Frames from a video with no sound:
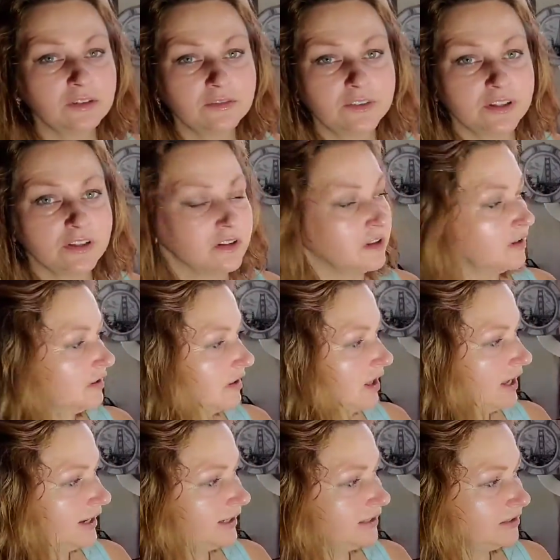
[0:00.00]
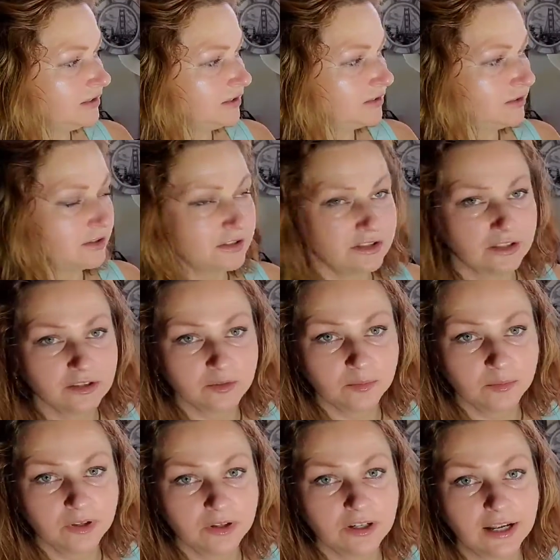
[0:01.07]
of the line that's going to
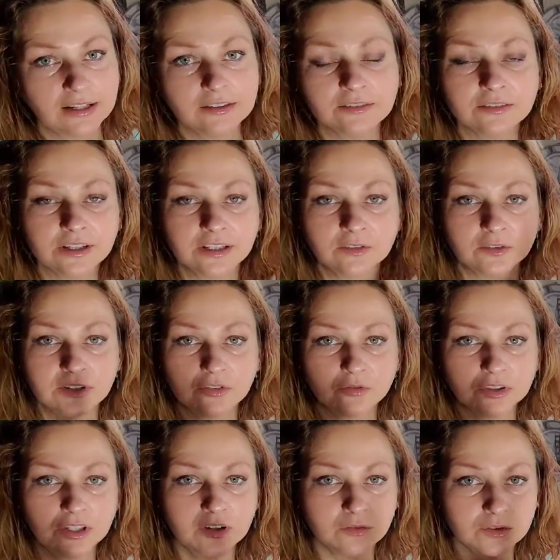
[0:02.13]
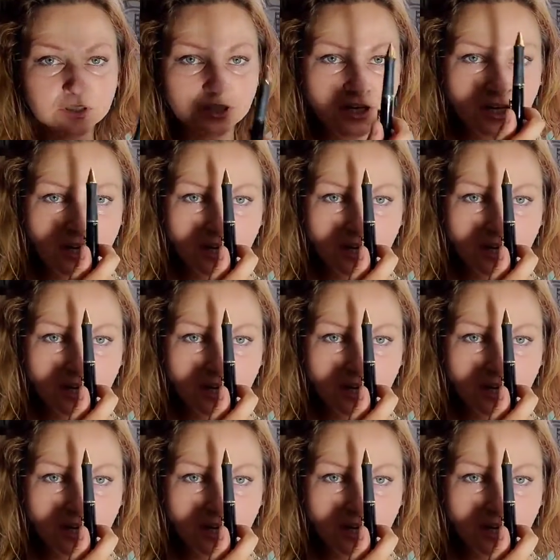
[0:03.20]
be kind of like when we were